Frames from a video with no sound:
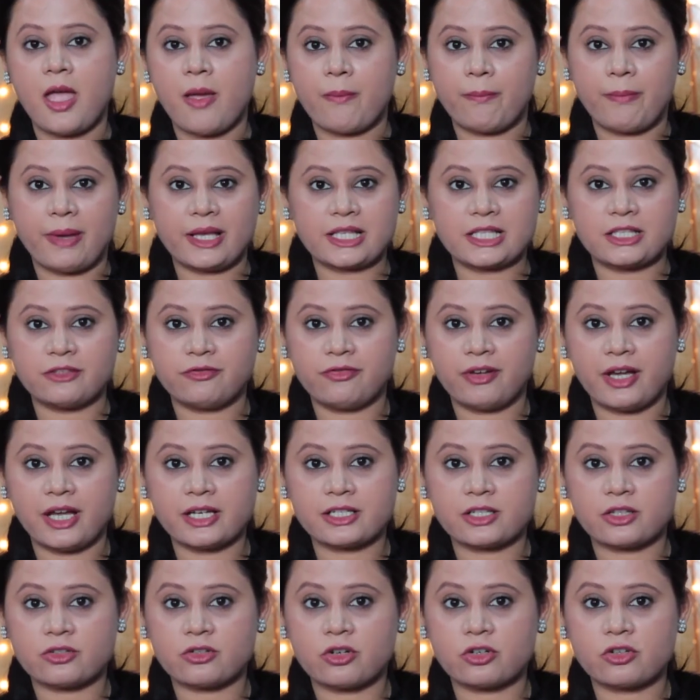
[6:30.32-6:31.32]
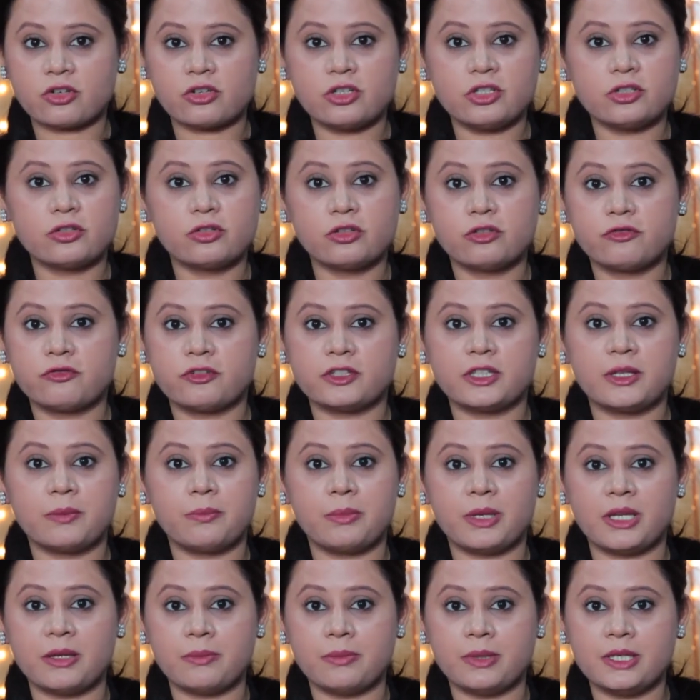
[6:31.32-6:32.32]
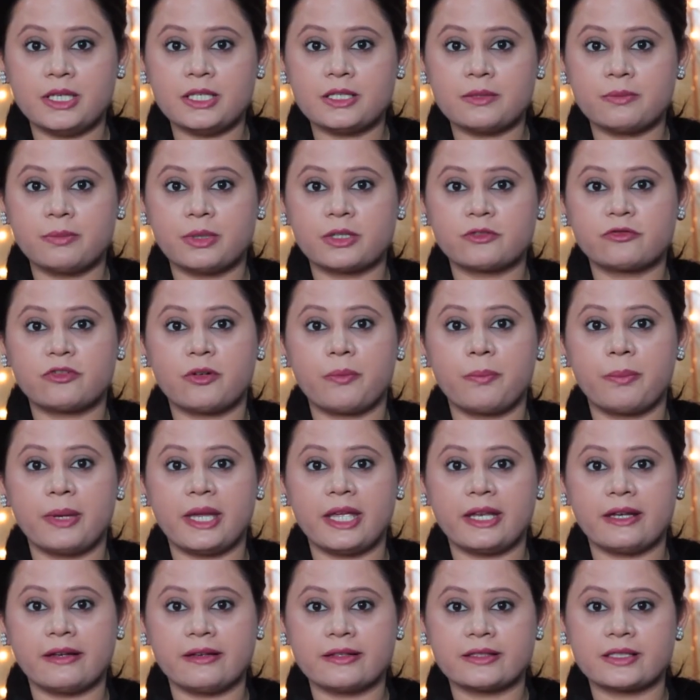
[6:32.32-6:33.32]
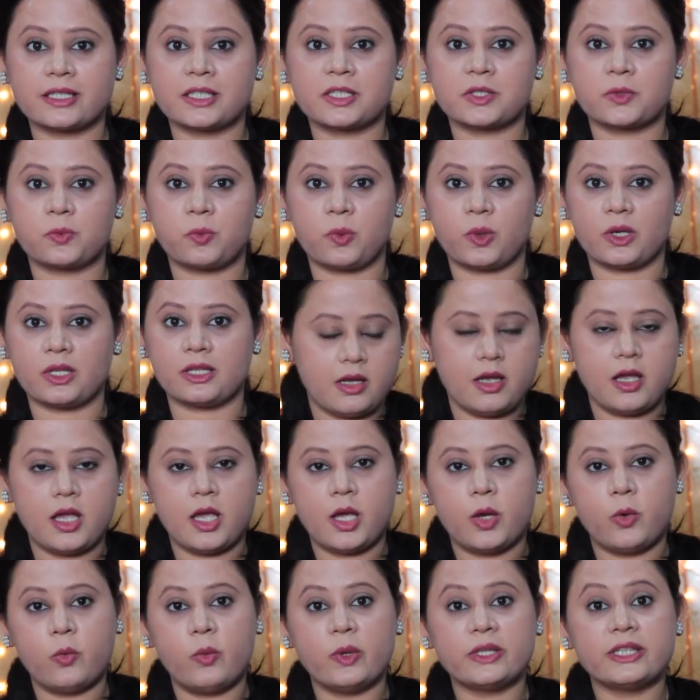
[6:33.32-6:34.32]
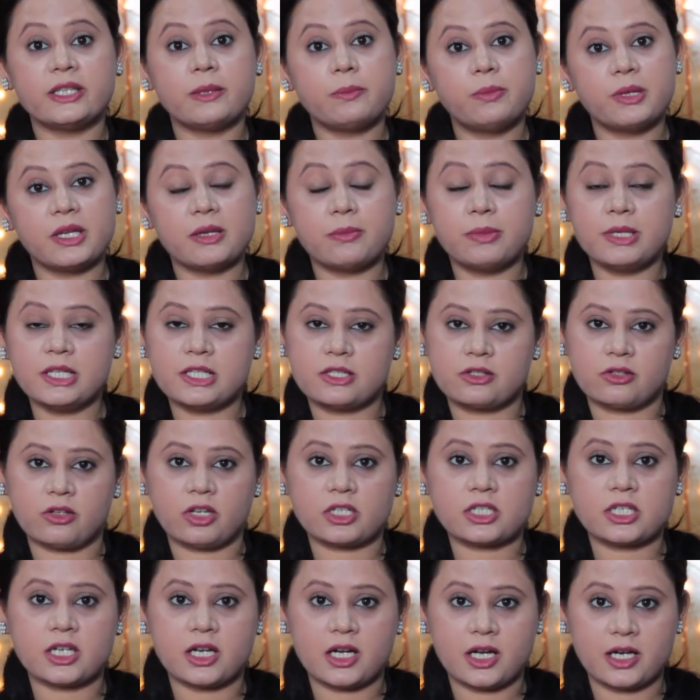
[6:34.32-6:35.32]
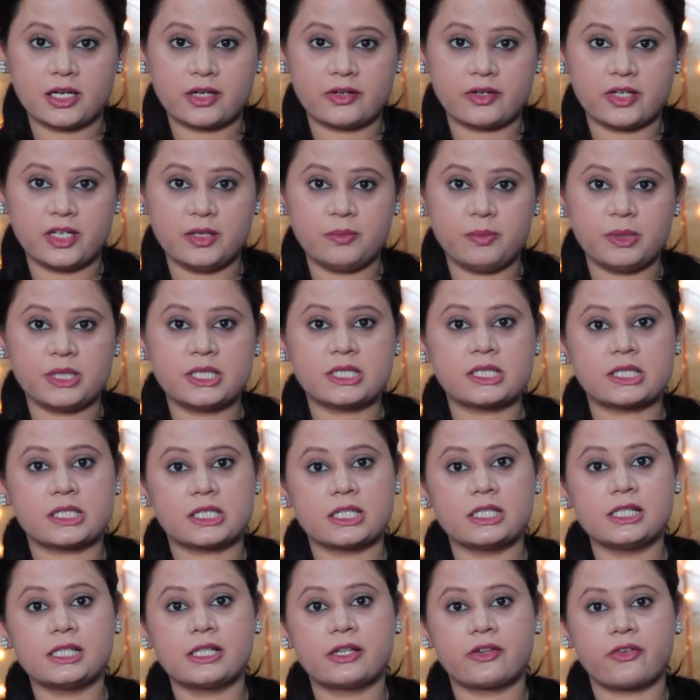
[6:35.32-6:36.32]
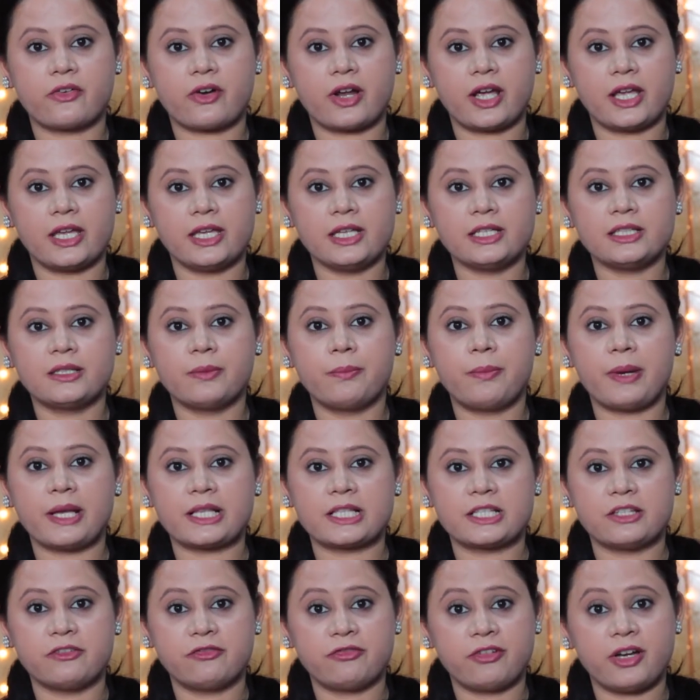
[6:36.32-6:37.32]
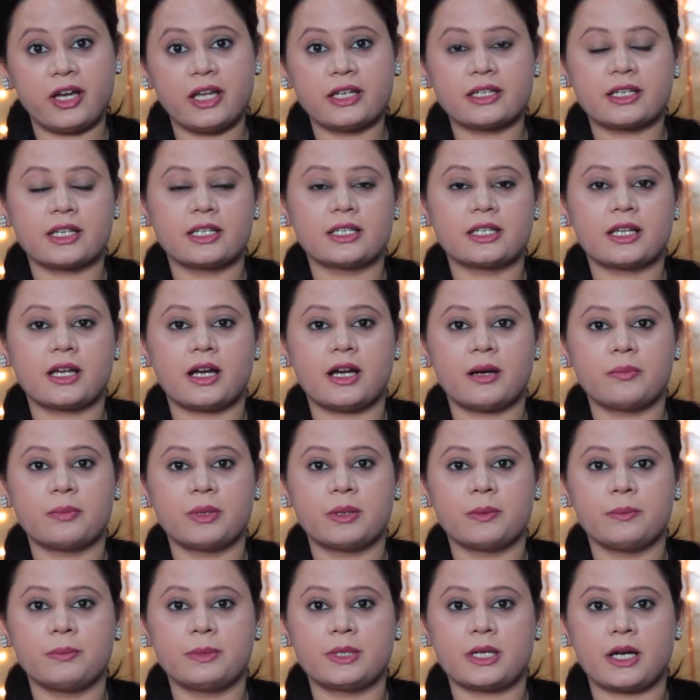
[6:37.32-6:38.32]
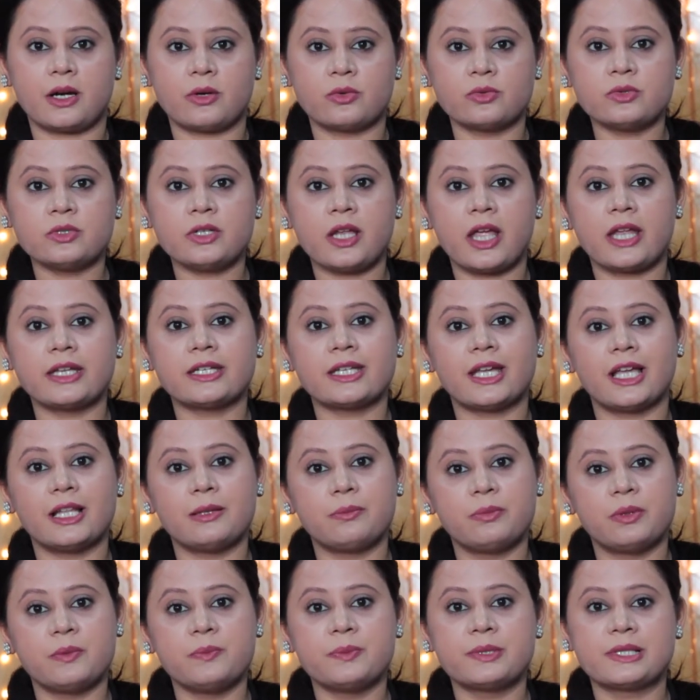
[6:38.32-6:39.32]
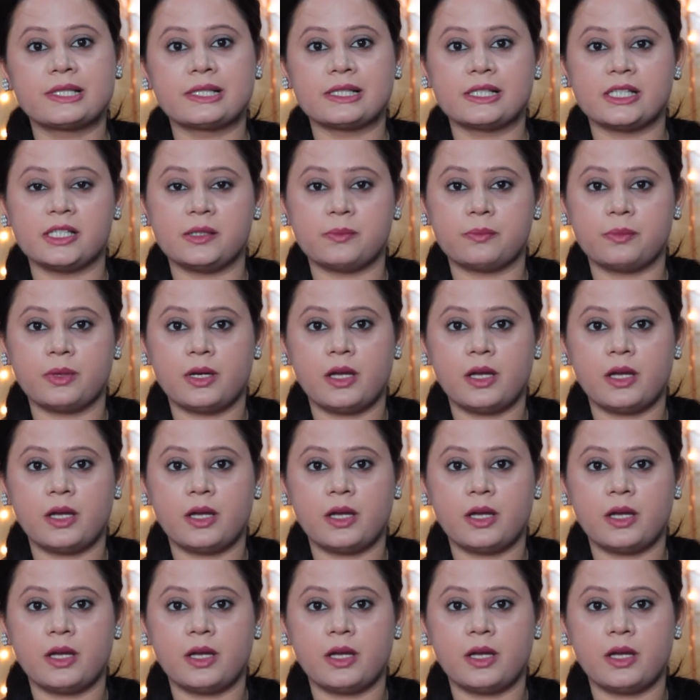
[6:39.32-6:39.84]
Pacifiers are not only good for the babies but for parents as well. When the baby is not hungry but still crying, the pacifier can calm him down and help him sleep.